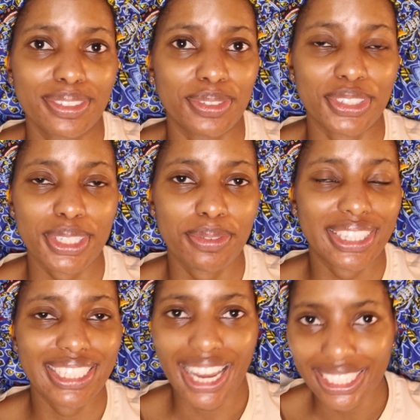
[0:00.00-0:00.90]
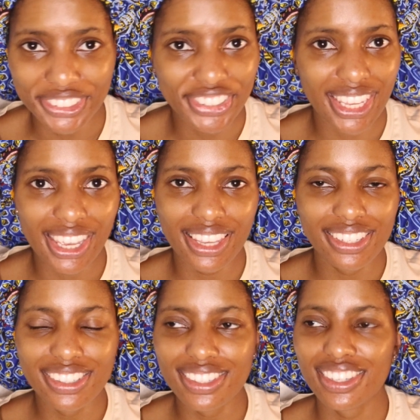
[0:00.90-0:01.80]
We'll see what the doctor
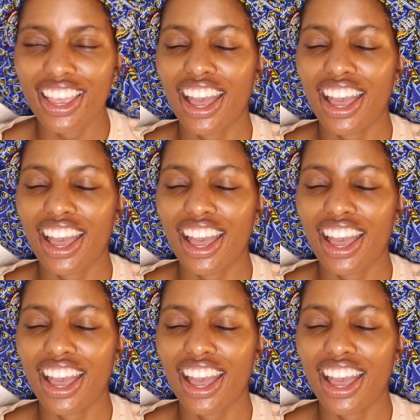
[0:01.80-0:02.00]
says.